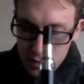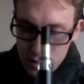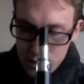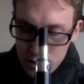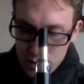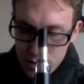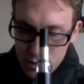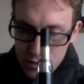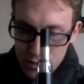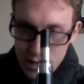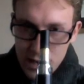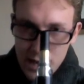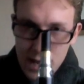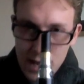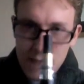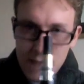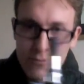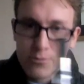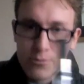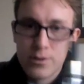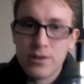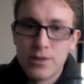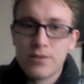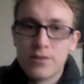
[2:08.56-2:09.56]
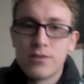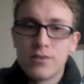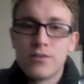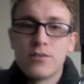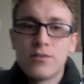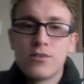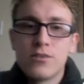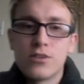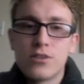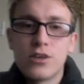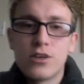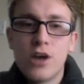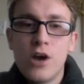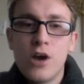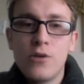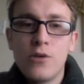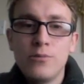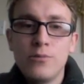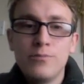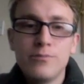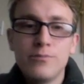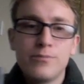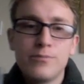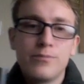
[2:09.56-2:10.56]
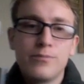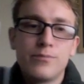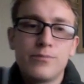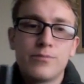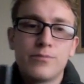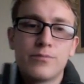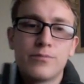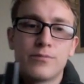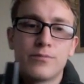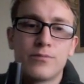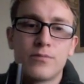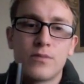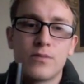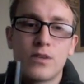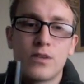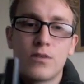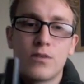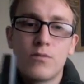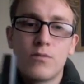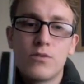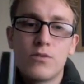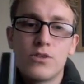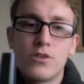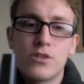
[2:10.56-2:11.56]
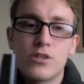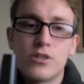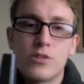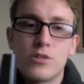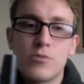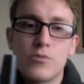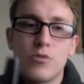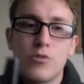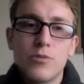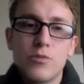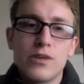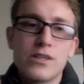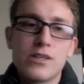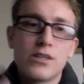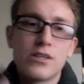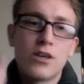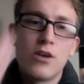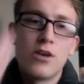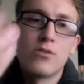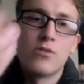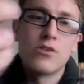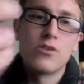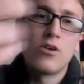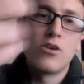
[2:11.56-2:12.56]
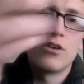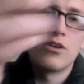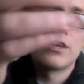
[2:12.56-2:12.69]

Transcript: You're then left with the cone, which is the small piece that goes on